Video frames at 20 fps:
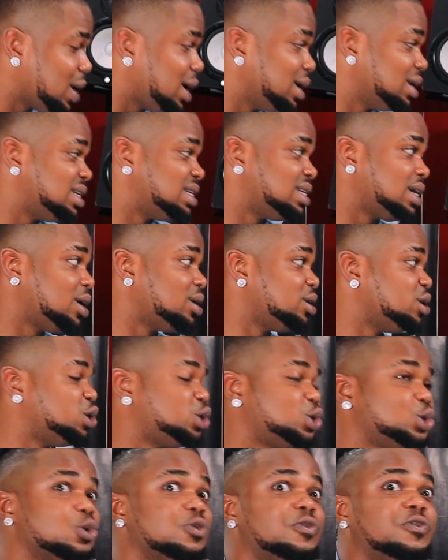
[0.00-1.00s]
why the sound is
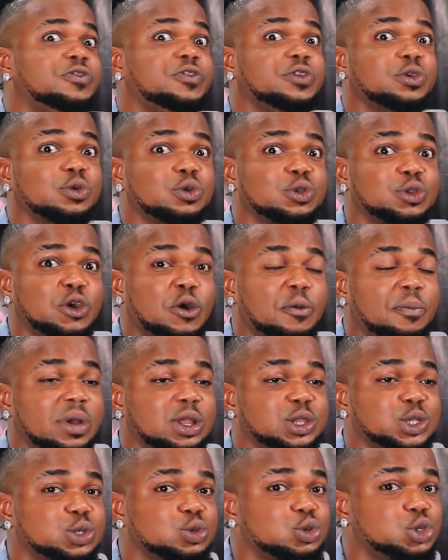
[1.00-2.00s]
so filled up
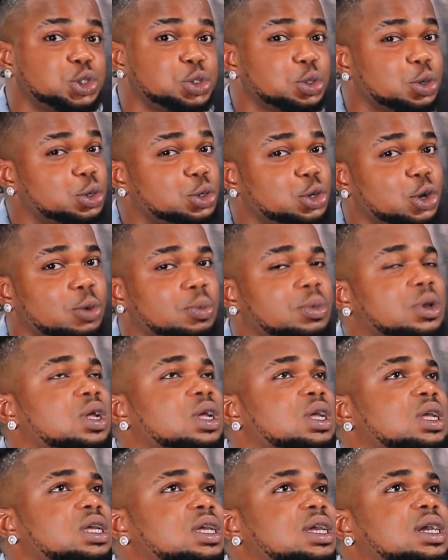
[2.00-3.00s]
and so choked up.
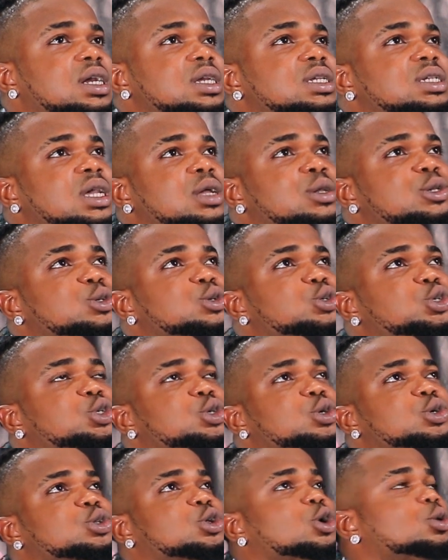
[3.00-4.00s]
Yeah, it sounds so
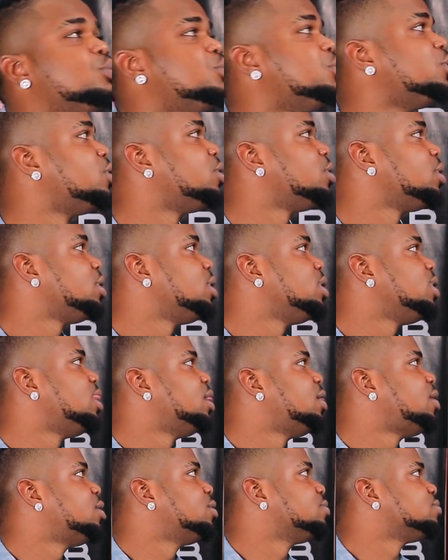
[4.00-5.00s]
choked up, but
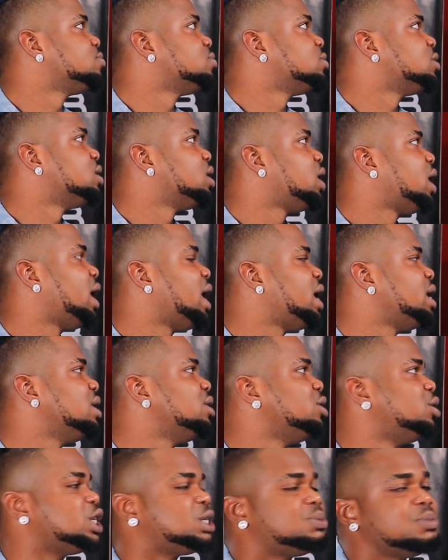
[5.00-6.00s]
I
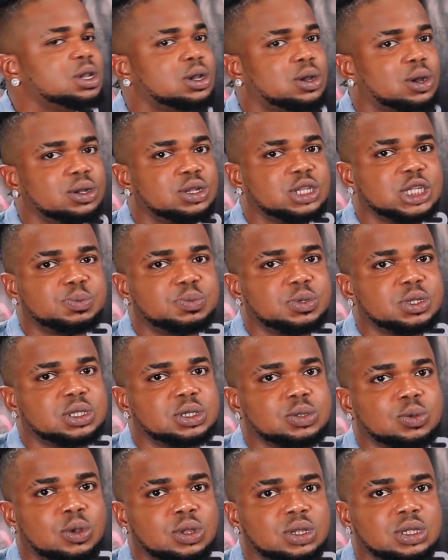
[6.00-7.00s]
didn't just make all these beats
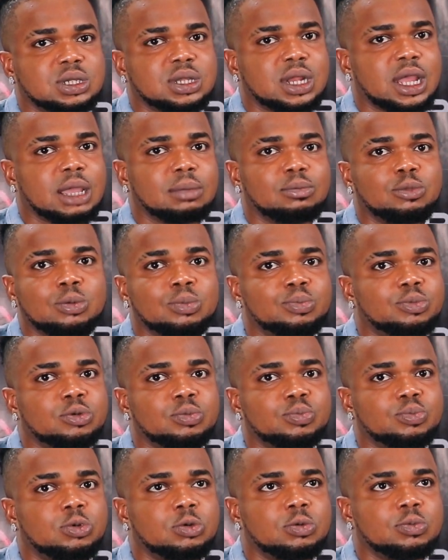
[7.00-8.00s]
once, like boom,
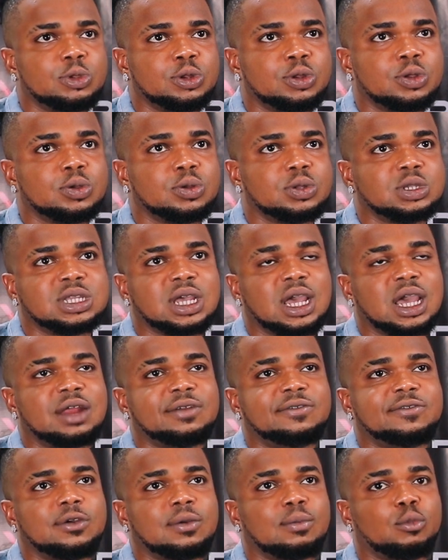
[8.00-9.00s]
boom, boom, you know. It
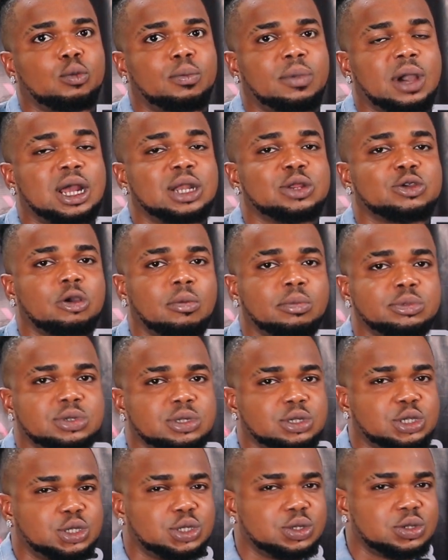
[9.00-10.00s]
started from MOHBAD coming to
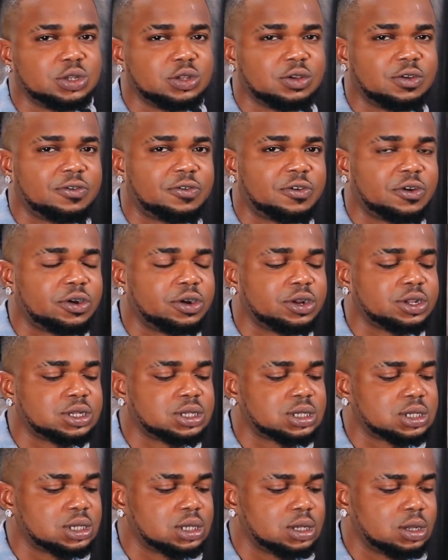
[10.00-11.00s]
the studio
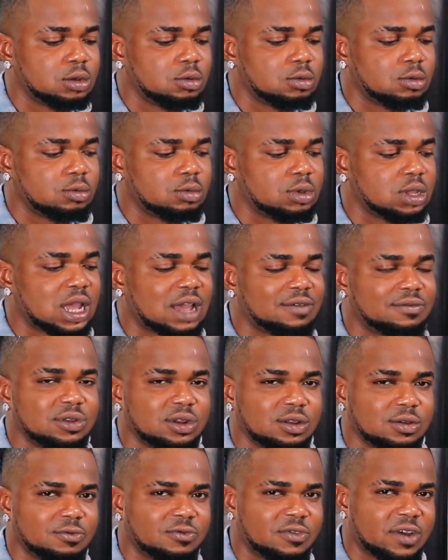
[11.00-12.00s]
first, we
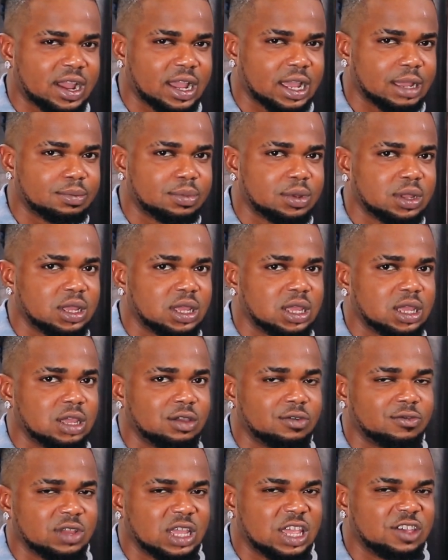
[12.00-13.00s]
having a vibe,
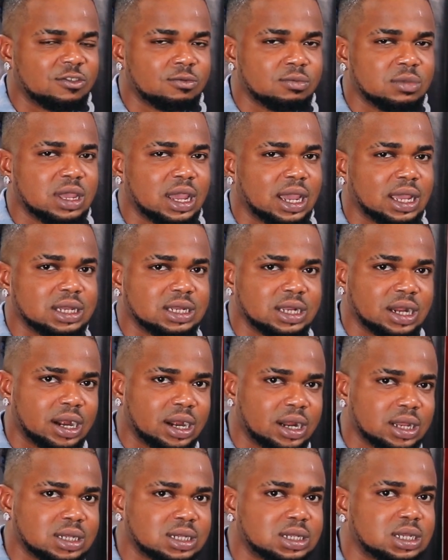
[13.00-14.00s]
he be giving me
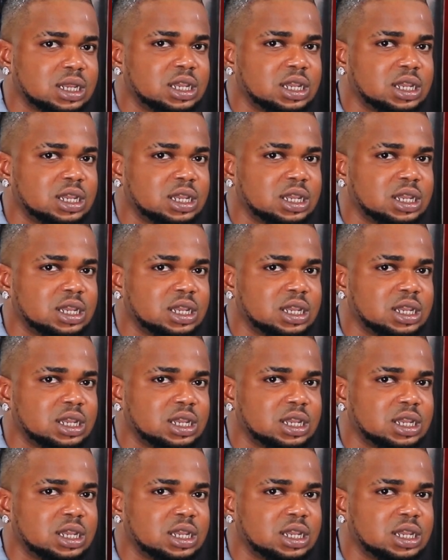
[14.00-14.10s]
ideas,